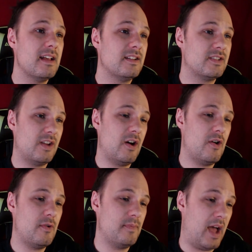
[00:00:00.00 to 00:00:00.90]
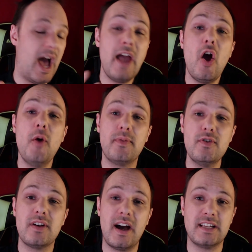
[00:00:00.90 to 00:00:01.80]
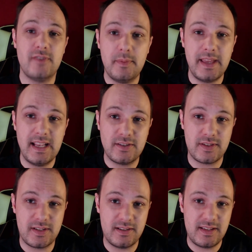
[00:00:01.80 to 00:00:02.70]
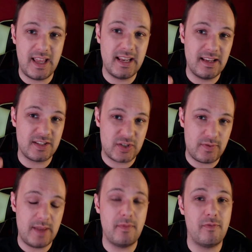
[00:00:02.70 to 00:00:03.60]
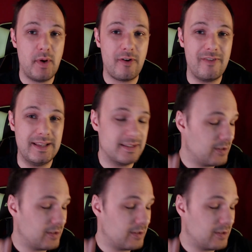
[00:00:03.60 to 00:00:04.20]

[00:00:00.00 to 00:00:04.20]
So I hope you guys will be interested in a stream of Morrowind.